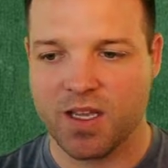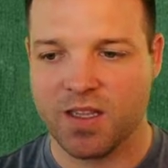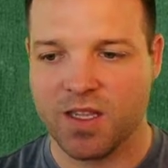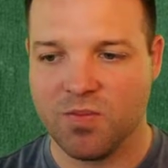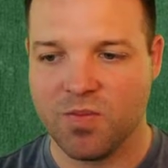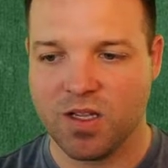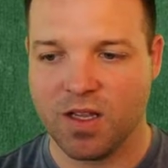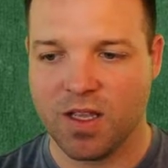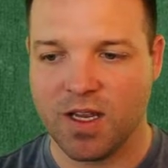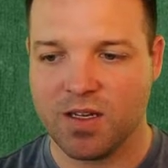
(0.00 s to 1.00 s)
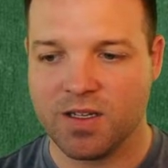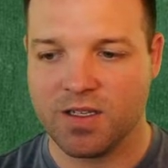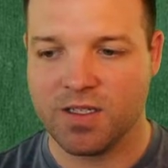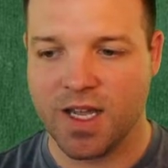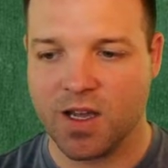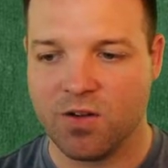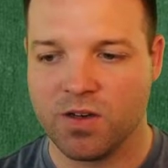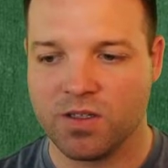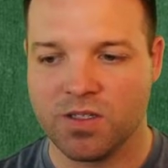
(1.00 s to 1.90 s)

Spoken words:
and then the midline down